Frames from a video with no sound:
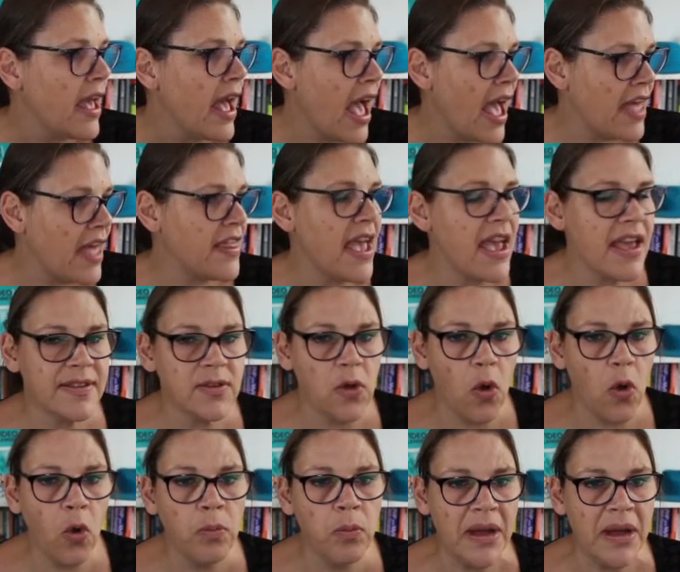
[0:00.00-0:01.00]
And there's
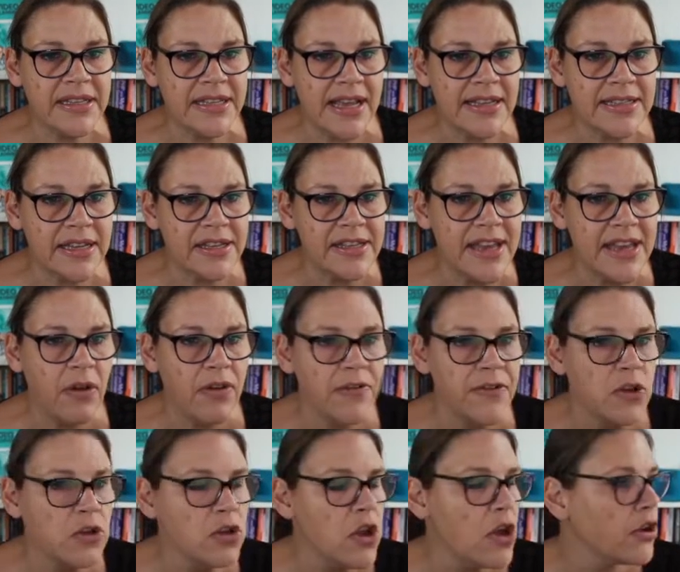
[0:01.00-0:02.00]
all my data. Now, if
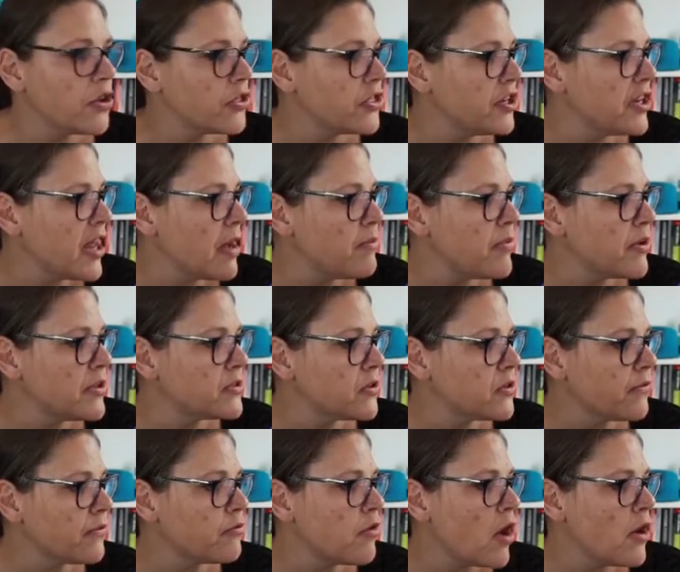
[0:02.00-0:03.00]
you look, the numbers
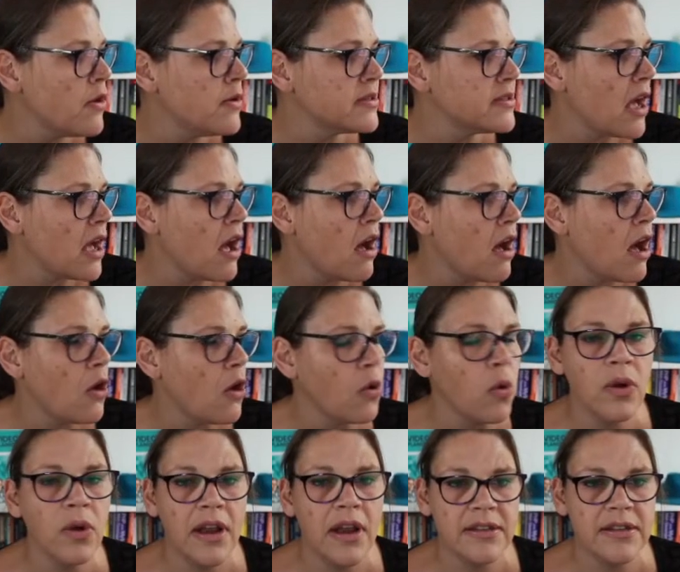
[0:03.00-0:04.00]
of rows are
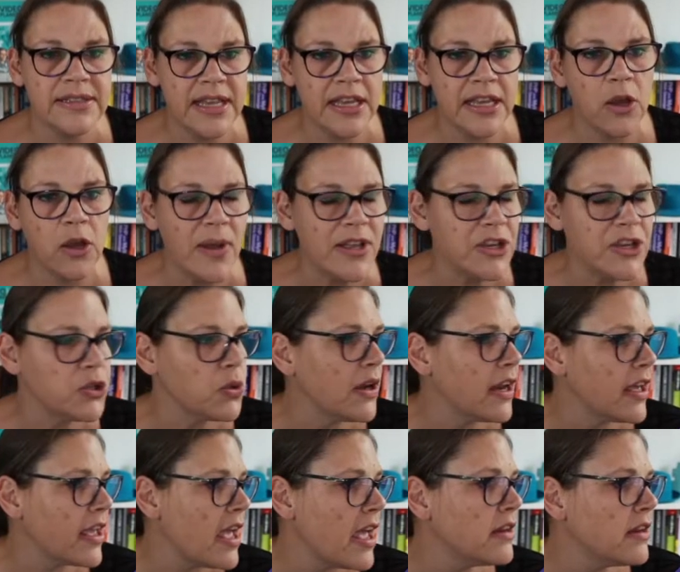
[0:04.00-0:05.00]
all sequential
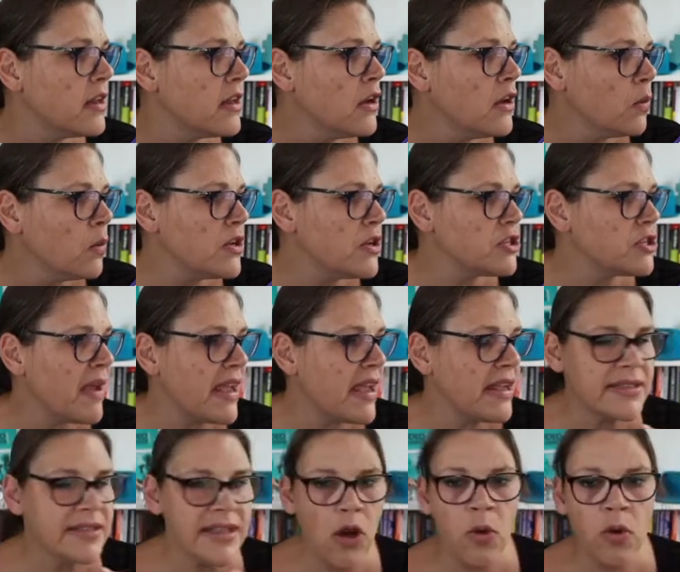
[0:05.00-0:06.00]
again, which means
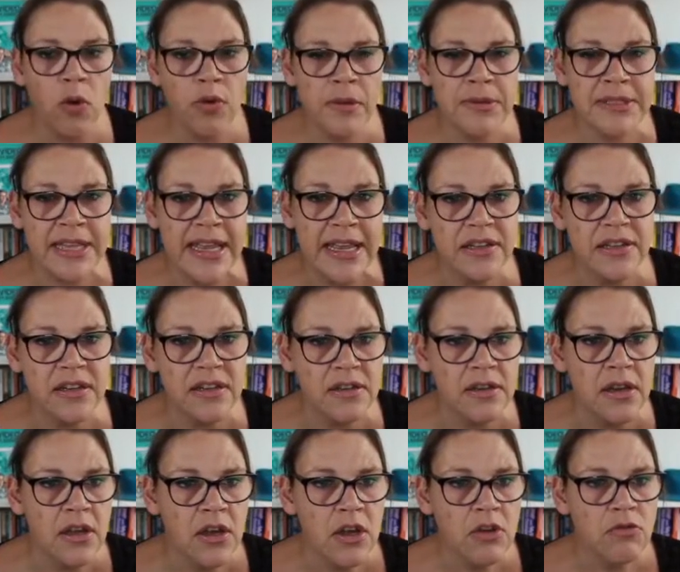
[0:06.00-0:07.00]
that all those hidden
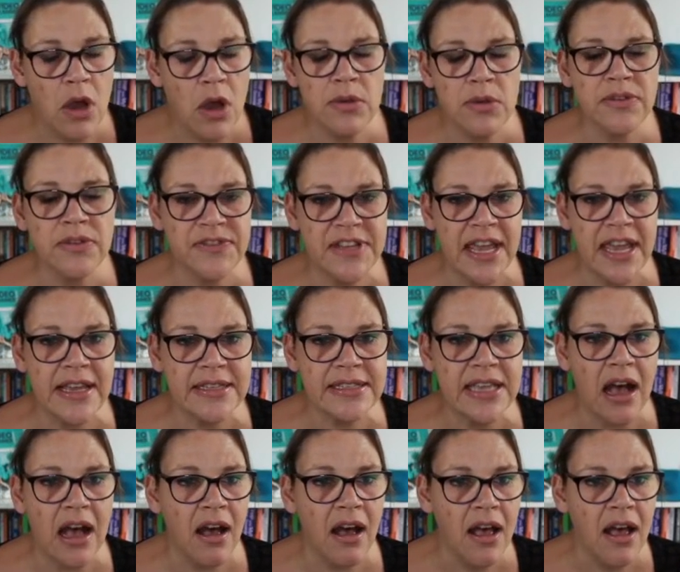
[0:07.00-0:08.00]
rows of
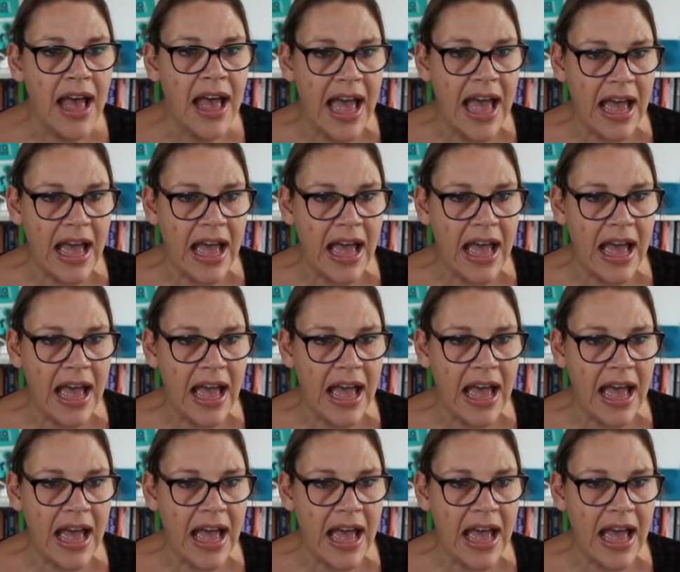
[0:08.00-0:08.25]
data have